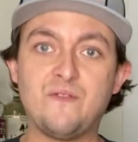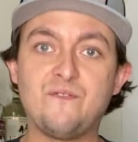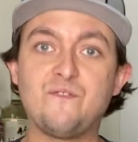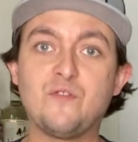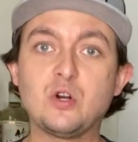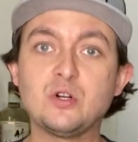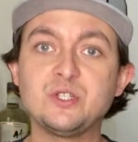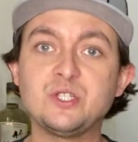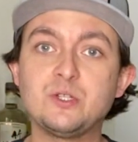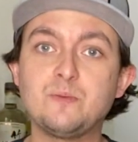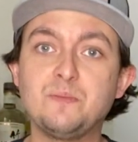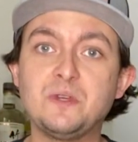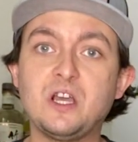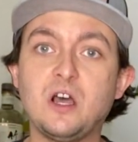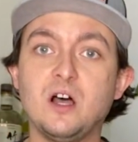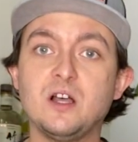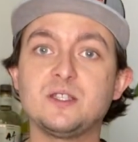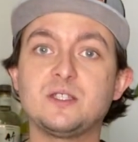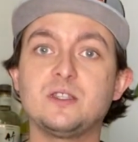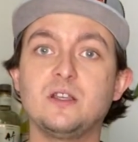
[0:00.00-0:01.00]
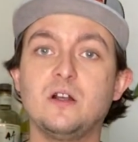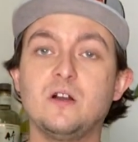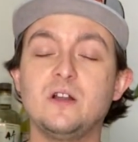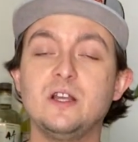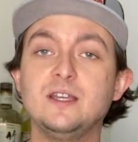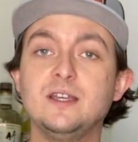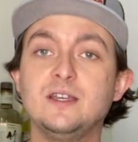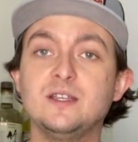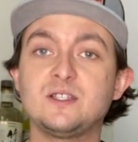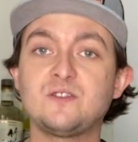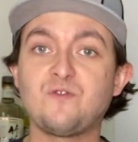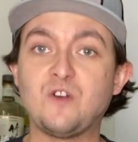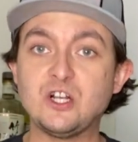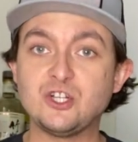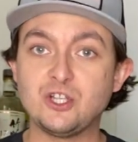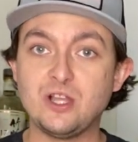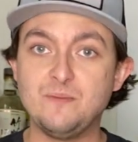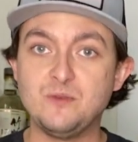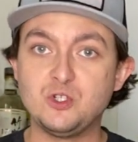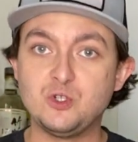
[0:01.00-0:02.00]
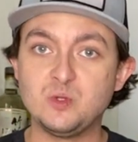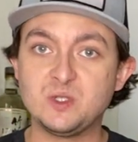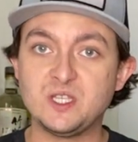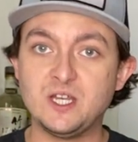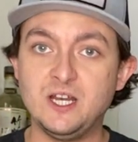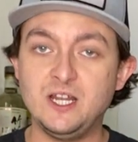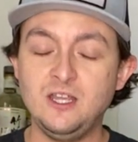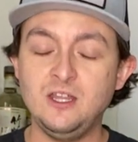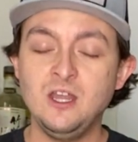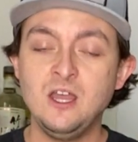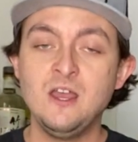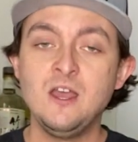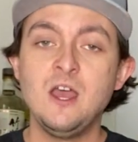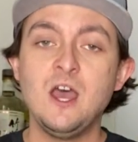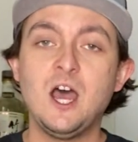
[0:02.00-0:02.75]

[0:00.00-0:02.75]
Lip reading: First, because there is fresh lemon juice in it,